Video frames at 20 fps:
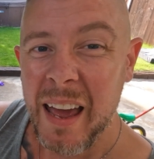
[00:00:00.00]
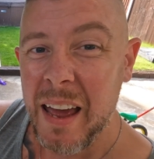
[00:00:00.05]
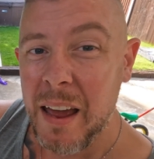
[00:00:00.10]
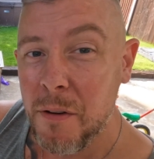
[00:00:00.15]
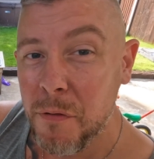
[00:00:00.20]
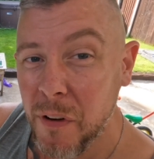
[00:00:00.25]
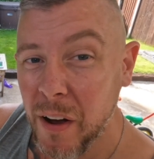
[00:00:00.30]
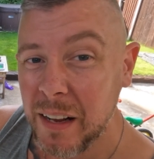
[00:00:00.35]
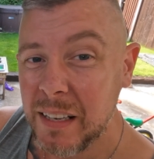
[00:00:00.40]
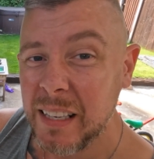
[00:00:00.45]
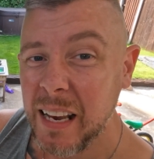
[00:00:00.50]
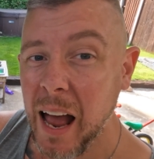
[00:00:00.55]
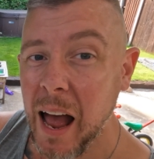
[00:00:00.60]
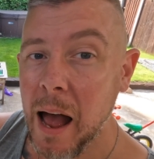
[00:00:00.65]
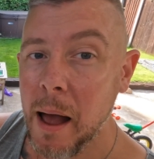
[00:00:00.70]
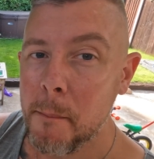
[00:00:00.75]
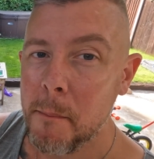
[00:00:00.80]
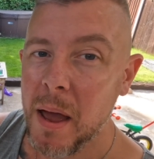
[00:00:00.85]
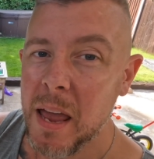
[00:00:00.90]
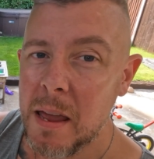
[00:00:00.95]
In fact,
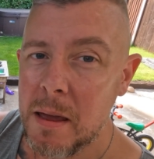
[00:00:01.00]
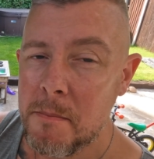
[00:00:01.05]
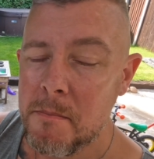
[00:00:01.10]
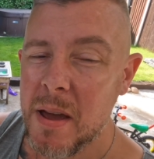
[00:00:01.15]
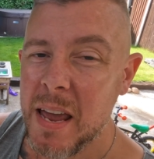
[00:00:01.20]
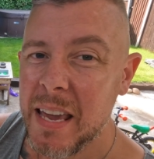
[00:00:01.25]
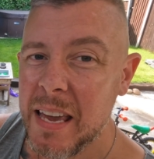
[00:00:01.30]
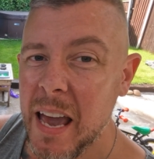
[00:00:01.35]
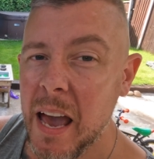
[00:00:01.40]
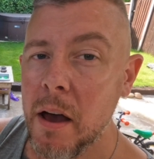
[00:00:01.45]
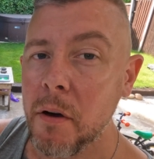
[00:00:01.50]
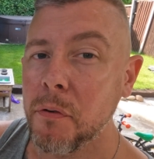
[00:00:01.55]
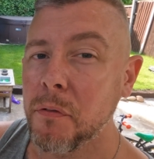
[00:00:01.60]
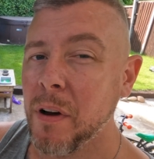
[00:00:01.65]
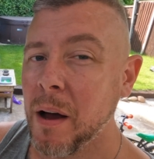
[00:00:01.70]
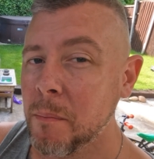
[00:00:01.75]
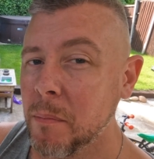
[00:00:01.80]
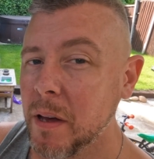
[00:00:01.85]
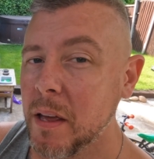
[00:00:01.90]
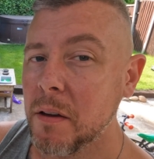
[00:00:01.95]
I may make it a
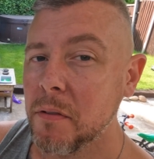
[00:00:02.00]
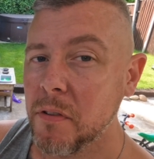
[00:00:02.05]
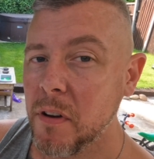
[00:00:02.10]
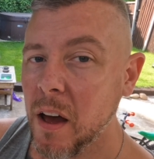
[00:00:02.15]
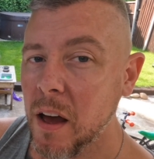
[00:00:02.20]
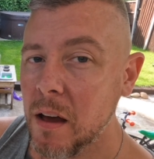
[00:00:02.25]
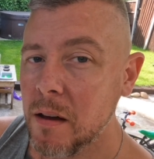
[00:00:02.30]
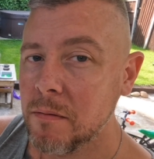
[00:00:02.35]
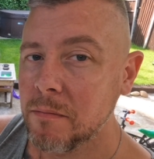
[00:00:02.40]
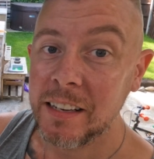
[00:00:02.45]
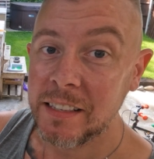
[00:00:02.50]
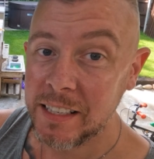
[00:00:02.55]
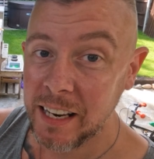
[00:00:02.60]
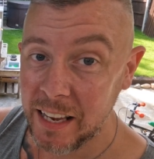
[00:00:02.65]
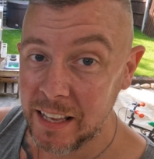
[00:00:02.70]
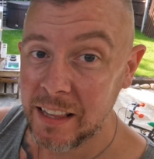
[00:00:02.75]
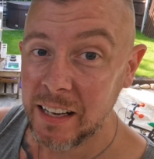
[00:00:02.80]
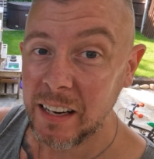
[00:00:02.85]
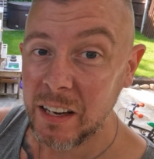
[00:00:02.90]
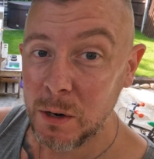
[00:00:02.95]
family affair and
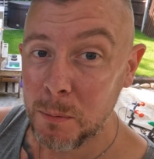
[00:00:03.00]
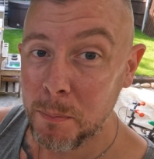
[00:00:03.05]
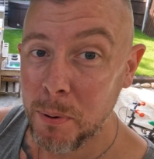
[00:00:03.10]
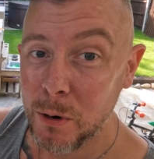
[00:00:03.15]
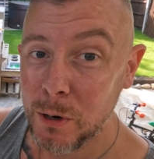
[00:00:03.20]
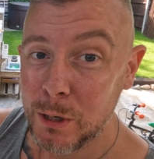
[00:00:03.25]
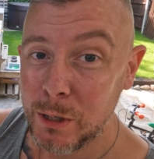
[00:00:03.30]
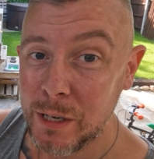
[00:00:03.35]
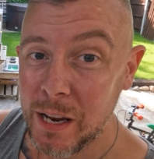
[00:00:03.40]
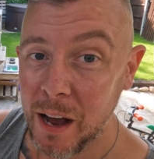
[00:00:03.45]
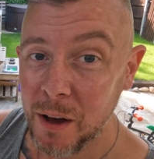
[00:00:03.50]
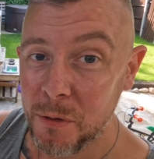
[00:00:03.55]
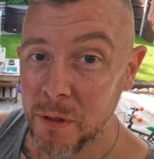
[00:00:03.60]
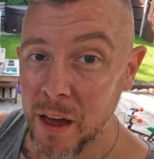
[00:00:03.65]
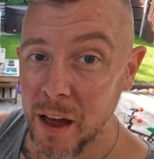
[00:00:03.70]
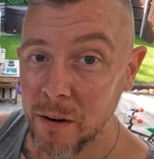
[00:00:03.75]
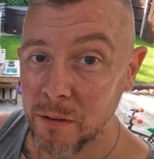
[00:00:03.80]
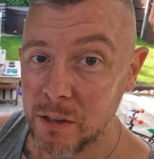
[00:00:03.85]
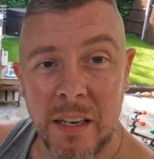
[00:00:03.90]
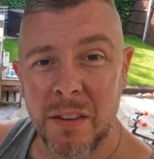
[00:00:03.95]
take the little buggers down
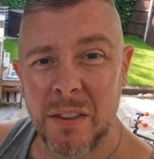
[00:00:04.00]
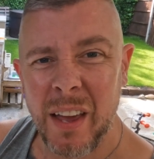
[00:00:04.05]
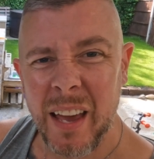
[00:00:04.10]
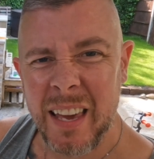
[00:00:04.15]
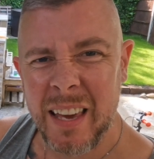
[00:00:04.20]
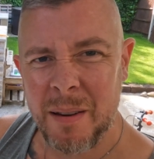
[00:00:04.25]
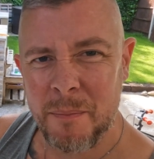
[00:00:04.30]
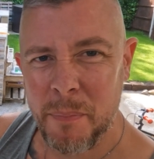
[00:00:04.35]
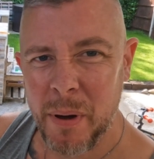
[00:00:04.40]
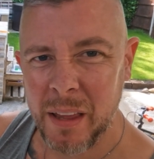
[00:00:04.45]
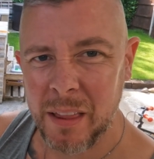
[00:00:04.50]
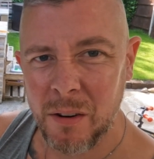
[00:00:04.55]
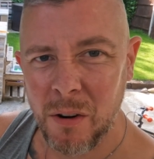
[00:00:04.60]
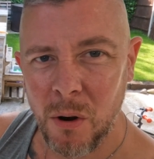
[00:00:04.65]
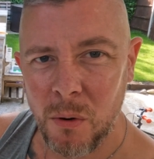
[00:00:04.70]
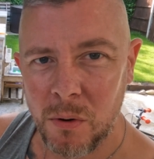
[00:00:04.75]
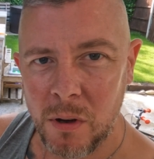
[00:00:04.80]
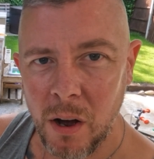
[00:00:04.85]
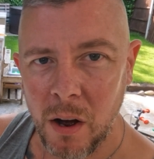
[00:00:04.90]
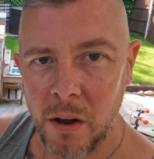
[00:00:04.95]
there and see if they can pick their
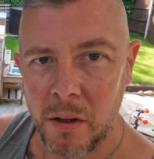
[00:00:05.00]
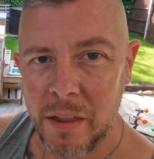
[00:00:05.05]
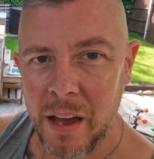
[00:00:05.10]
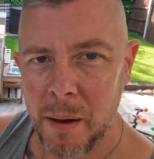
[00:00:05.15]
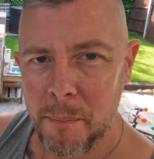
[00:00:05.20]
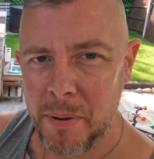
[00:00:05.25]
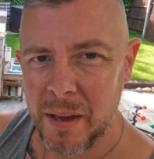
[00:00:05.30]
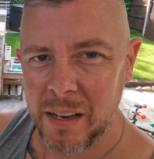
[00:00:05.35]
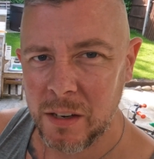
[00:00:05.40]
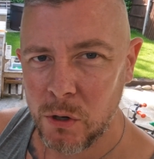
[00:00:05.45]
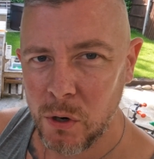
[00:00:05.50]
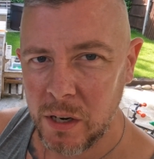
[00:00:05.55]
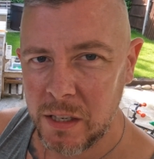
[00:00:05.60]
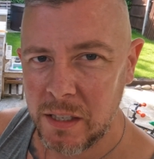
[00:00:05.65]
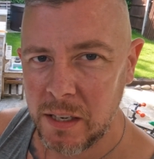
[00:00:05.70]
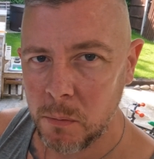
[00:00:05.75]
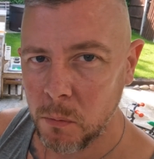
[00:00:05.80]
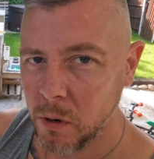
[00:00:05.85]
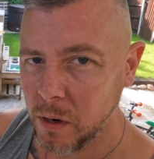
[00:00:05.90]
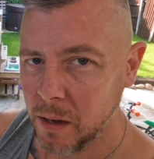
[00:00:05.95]
own koi. That'd be
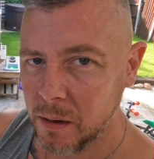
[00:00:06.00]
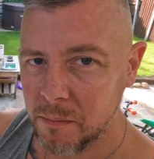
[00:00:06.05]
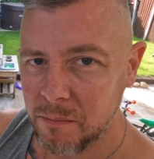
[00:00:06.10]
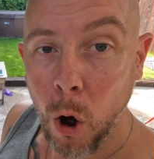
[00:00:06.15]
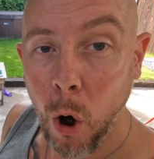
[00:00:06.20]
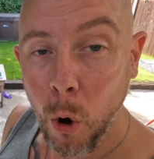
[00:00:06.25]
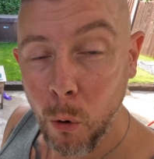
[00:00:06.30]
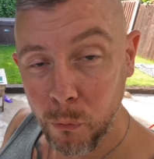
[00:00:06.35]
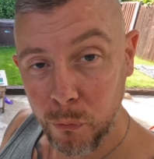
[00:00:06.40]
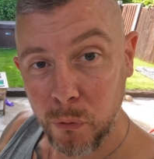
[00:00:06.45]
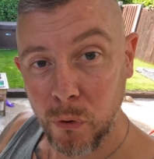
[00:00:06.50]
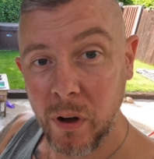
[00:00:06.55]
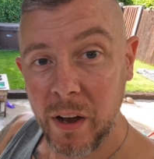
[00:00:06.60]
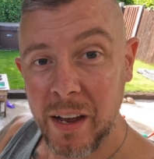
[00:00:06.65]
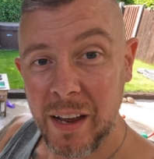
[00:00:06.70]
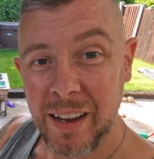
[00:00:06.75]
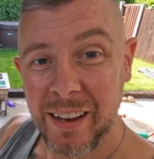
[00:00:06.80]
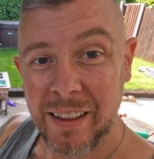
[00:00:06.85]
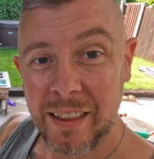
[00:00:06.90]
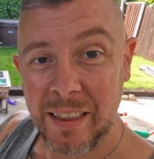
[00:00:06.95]
interesting, wouldn't it?
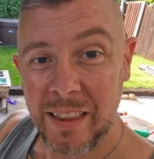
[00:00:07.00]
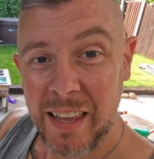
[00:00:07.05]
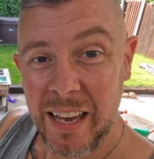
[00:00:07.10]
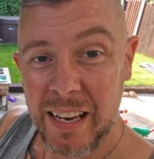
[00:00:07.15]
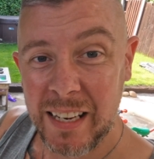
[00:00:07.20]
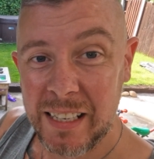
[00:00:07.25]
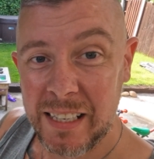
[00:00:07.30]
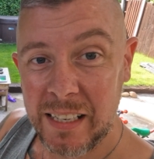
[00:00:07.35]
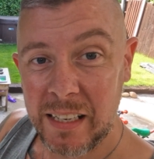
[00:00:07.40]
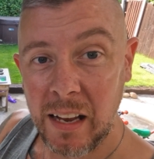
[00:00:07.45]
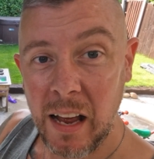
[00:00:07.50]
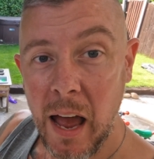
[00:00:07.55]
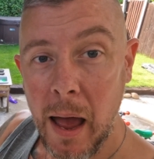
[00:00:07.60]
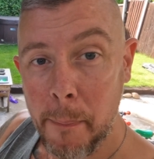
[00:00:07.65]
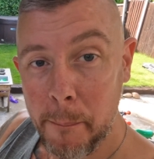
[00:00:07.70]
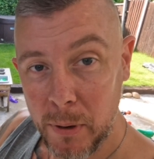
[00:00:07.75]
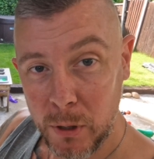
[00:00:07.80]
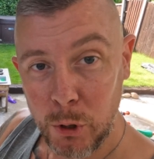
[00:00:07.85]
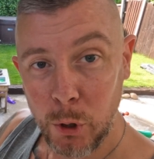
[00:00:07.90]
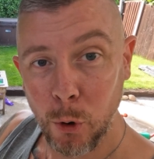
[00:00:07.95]
Hopefully, this
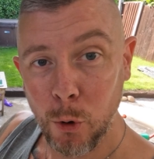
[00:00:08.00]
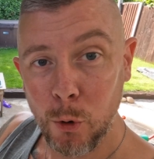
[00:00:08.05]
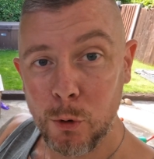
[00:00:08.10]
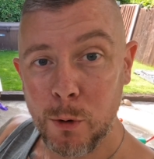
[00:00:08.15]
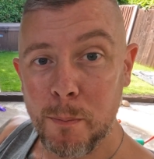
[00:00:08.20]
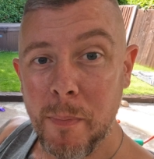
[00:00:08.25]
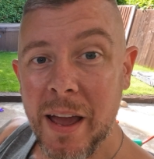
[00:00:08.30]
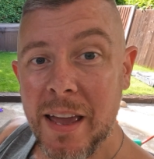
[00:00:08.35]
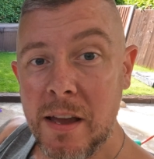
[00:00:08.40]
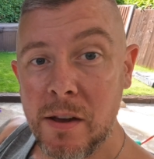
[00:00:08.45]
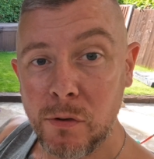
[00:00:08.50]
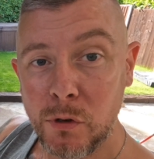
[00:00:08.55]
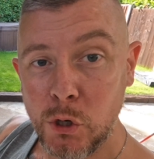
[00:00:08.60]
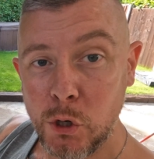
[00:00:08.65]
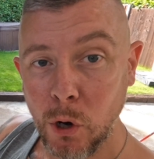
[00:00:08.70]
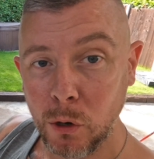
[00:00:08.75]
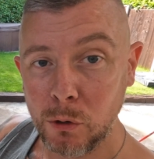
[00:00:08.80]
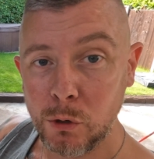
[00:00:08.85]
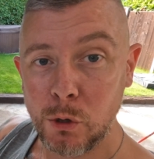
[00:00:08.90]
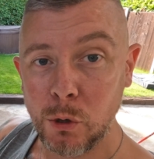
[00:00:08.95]
episode may have
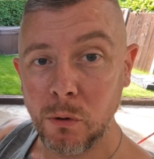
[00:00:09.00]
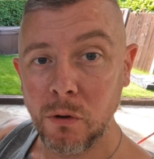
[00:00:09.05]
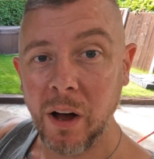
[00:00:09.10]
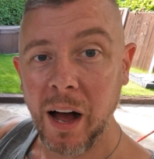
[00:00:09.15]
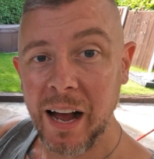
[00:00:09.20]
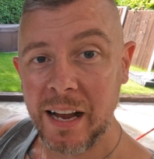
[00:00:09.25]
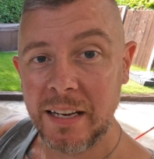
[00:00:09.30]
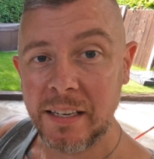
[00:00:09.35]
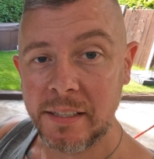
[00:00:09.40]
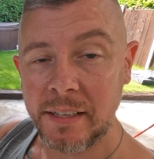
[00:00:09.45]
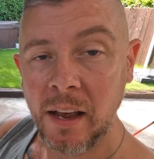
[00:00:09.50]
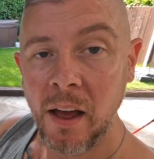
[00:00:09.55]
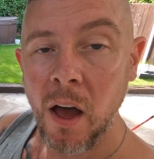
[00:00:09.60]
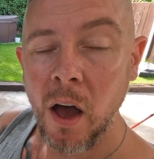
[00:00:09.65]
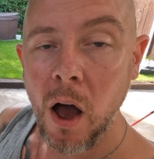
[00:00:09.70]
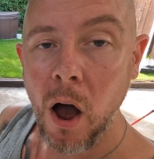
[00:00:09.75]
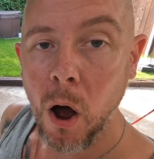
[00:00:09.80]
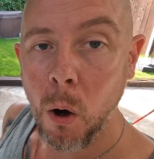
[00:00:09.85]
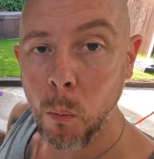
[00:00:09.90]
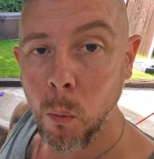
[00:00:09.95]
shone some light
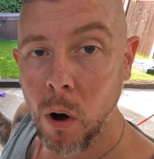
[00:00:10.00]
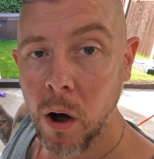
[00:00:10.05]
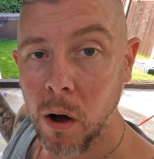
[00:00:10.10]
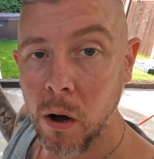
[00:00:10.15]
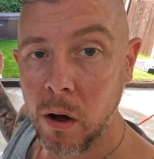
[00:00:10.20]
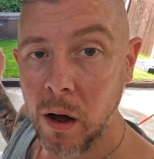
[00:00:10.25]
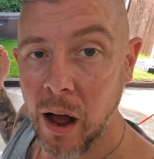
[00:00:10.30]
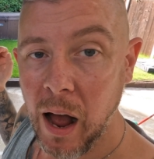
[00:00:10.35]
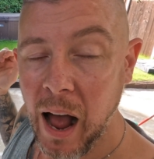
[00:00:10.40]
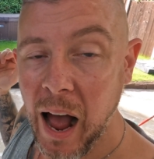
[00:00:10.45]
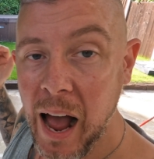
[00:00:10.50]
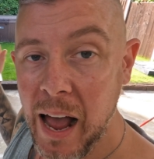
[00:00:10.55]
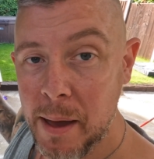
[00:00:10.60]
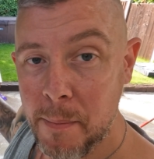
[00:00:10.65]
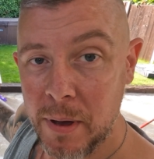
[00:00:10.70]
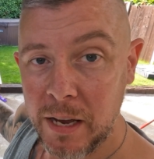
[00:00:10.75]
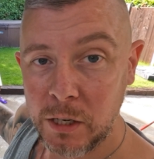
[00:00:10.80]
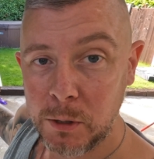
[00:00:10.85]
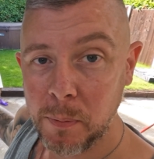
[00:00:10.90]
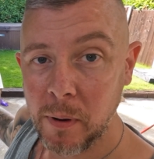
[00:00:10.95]
on what I am
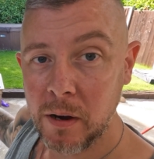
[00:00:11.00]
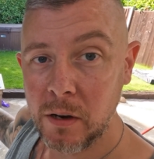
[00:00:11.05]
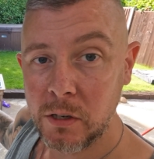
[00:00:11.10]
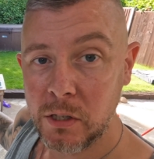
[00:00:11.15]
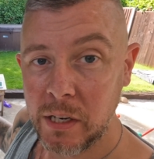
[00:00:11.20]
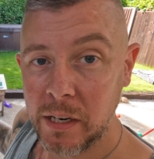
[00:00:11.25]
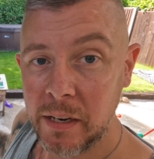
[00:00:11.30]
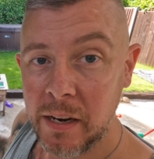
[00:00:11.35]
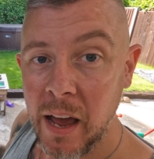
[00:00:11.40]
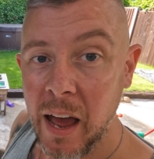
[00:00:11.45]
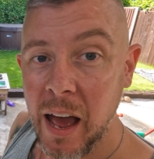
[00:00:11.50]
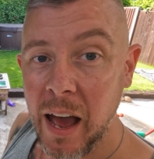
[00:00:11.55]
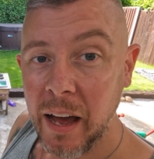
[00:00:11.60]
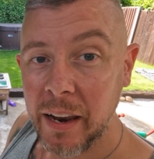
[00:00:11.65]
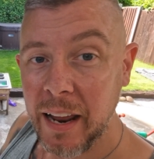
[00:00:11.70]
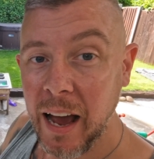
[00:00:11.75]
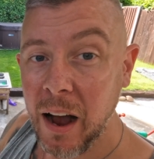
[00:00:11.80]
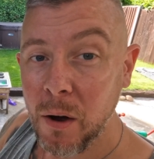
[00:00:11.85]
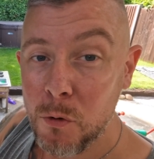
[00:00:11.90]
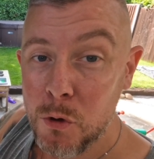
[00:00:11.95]
experiencing and
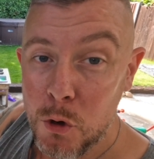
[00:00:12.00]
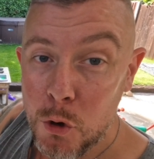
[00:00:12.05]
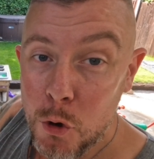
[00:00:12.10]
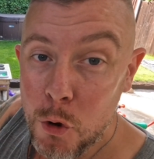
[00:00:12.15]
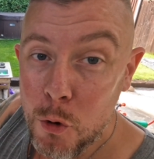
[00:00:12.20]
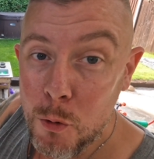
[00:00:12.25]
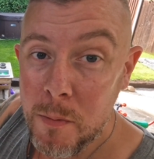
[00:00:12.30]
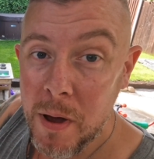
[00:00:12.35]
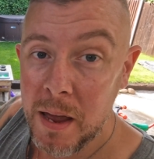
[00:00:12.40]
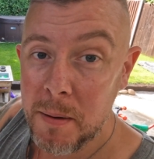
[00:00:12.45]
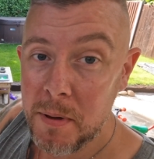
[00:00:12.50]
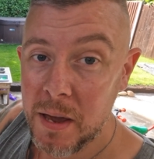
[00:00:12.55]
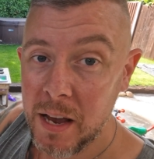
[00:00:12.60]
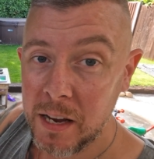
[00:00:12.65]
how you may be